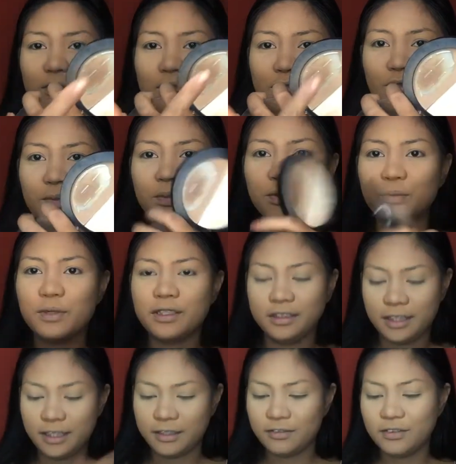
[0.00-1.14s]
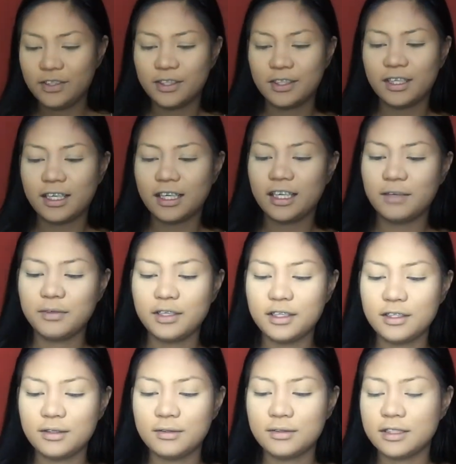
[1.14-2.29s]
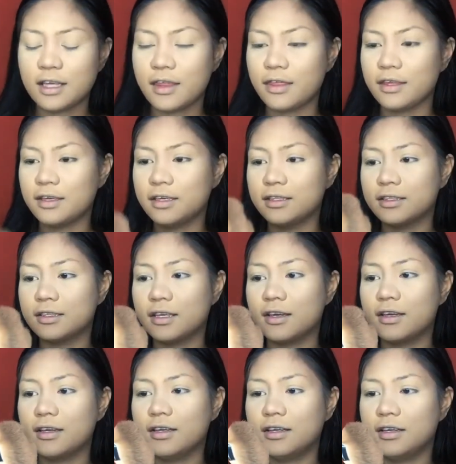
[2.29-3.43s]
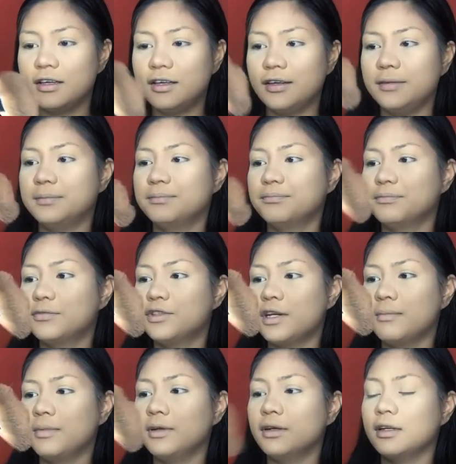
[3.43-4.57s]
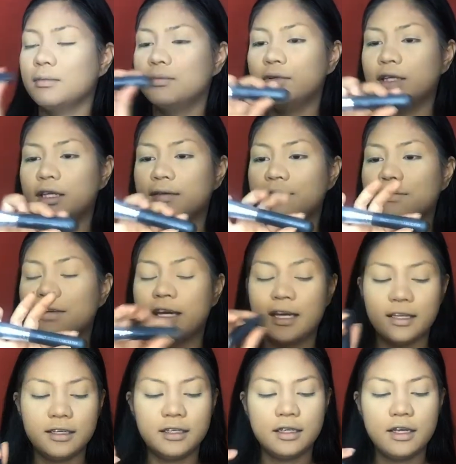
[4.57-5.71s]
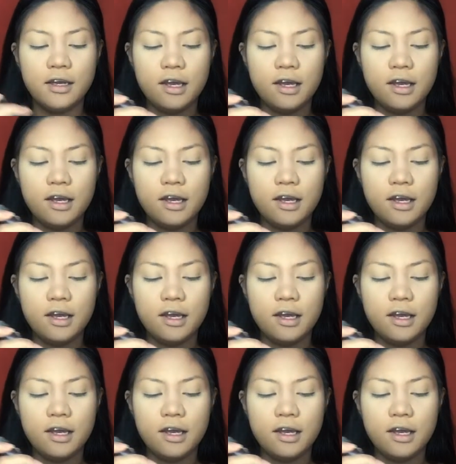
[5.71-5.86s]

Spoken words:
super well loved, and I'm gonna use this Jumbo Kabuki fan.